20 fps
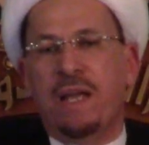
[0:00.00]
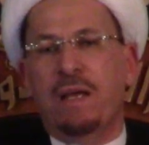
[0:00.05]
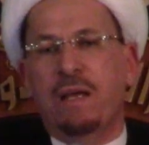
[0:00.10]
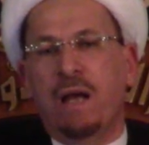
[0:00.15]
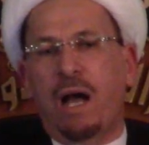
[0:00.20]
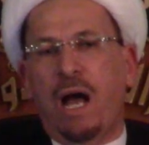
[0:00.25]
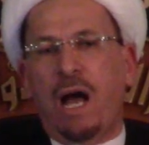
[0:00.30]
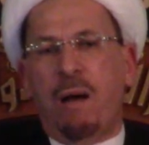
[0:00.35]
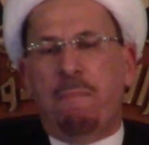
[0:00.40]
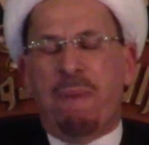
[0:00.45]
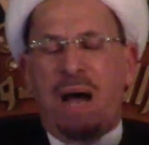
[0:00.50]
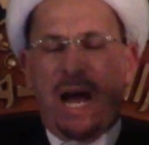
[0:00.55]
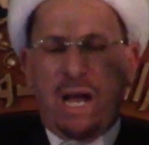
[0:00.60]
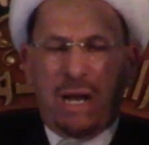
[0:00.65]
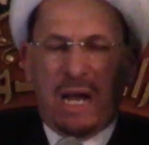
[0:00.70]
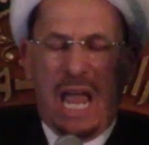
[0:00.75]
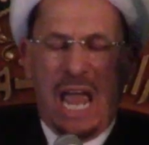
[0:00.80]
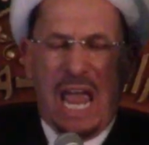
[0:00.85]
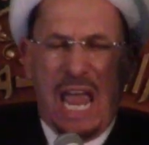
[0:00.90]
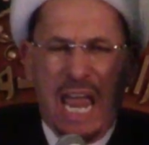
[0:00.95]
among
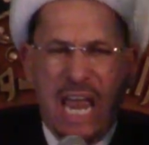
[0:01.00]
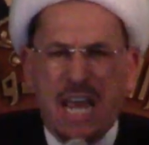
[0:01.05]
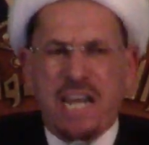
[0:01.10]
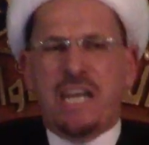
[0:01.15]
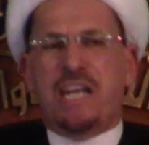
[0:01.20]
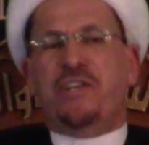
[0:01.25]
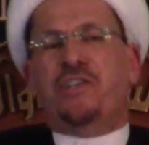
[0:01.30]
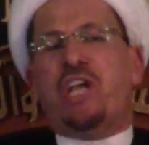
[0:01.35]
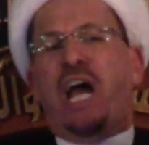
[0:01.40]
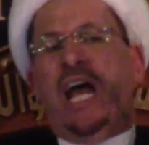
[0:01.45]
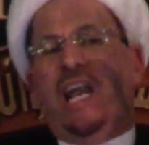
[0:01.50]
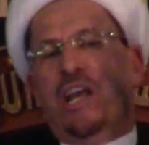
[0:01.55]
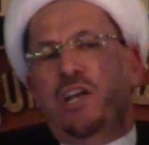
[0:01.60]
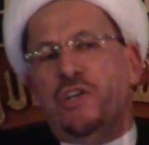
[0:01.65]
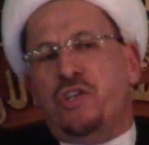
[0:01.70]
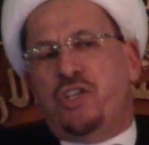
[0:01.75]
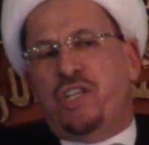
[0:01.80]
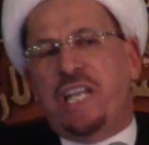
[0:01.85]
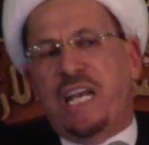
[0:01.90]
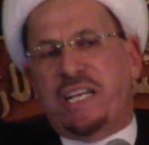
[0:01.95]
any
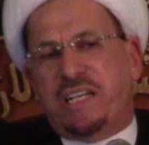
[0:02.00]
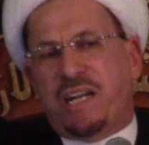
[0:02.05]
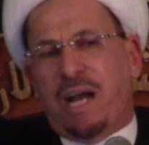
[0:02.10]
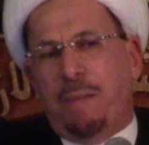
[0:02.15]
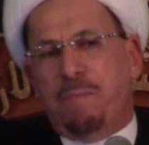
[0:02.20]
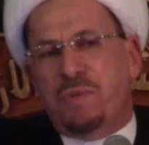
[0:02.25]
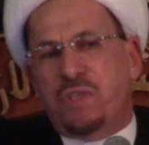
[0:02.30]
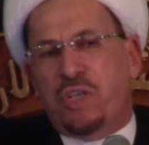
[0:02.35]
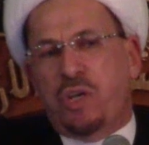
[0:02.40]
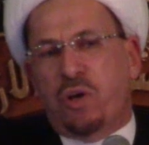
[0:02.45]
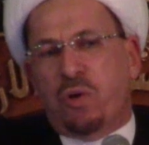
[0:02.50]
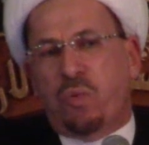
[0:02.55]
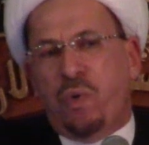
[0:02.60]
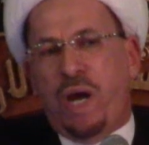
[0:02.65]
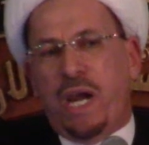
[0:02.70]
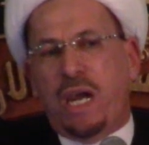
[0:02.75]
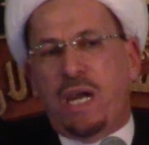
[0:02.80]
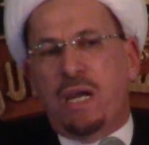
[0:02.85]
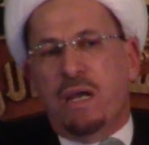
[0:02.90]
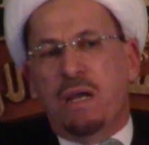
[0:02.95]
challenge that comes your
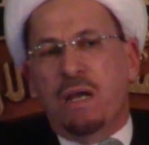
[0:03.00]
way,